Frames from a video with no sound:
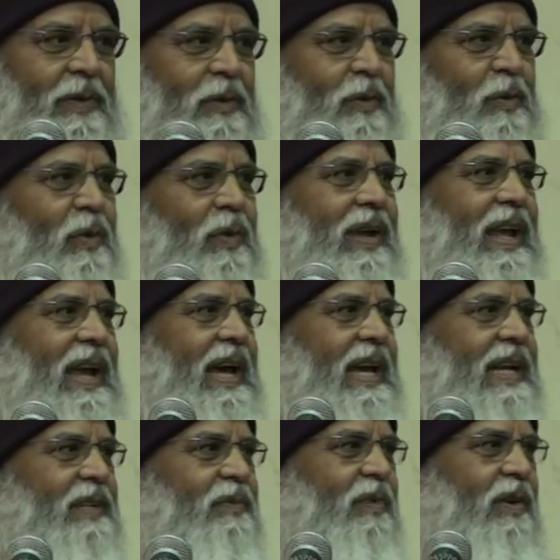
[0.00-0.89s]
Who
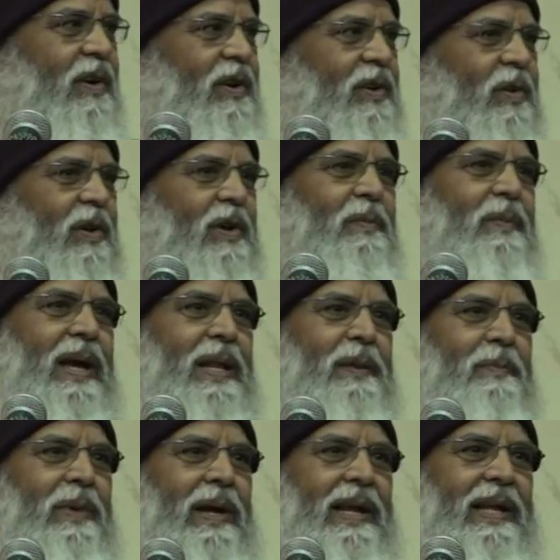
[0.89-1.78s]
cares for your
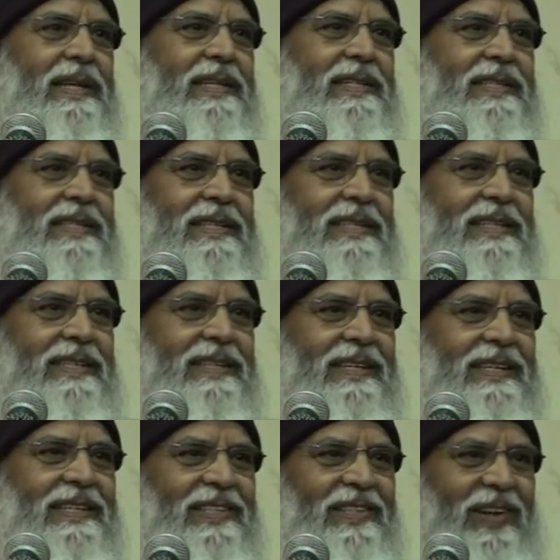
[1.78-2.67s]

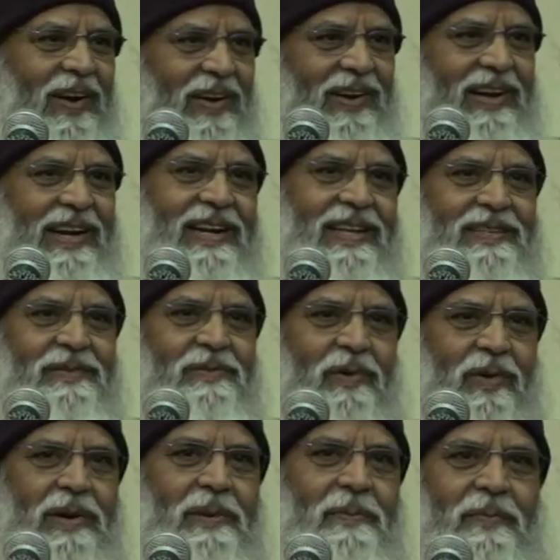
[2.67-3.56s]
mathematics? Chocolate is
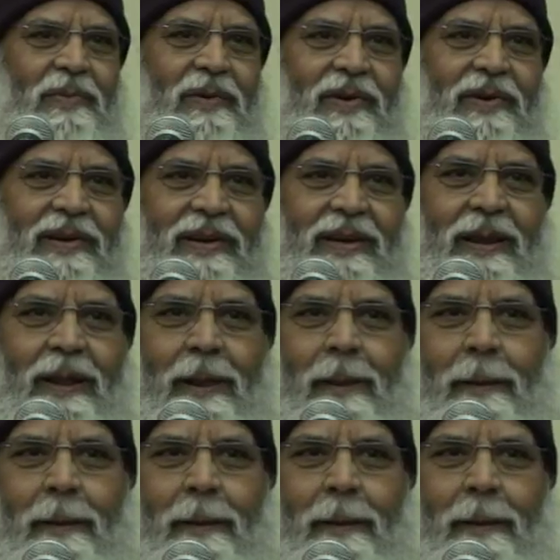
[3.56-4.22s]
more important.